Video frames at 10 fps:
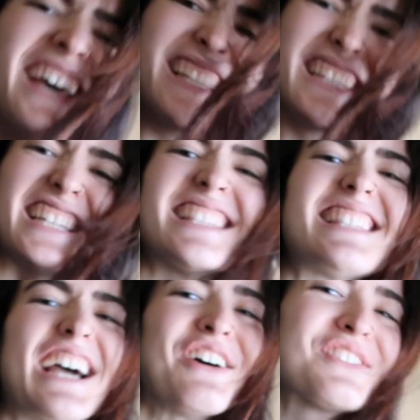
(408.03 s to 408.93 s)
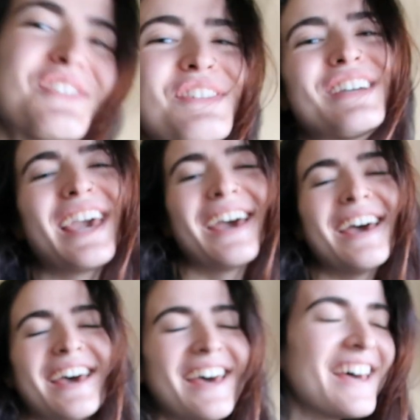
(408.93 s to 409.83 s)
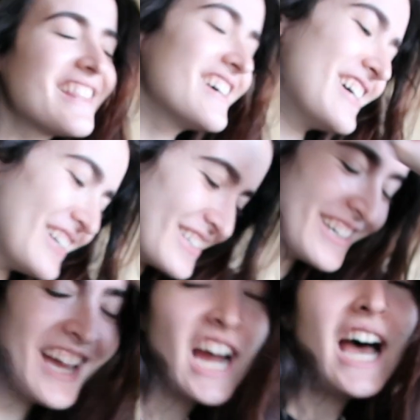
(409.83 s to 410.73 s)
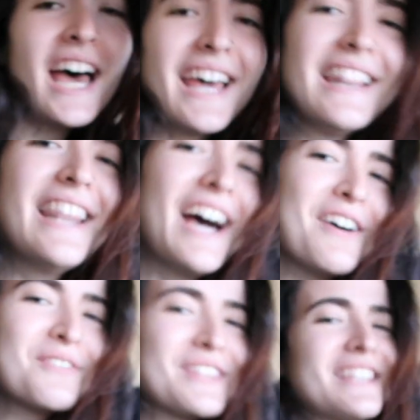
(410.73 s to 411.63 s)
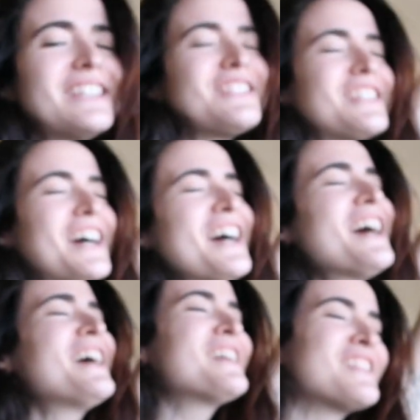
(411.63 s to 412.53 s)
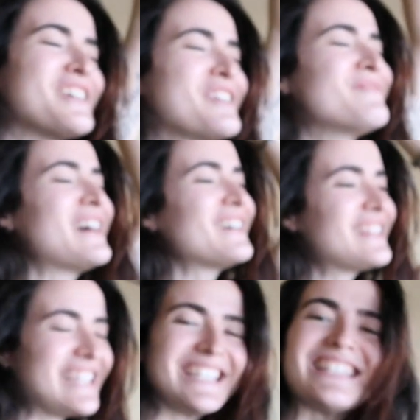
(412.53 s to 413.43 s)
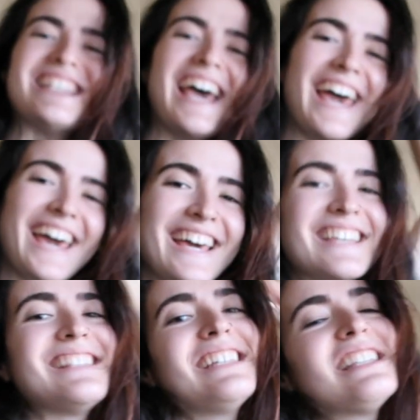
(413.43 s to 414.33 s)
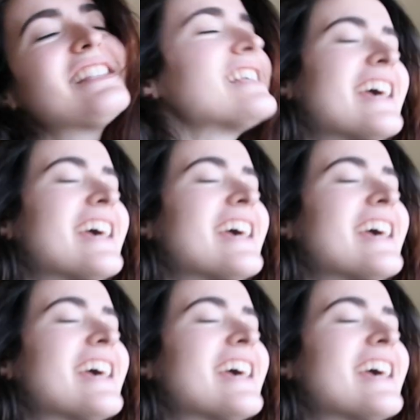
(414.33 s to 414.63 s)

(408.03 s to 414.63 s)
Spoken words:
Sit down together and laugh with each other about these days,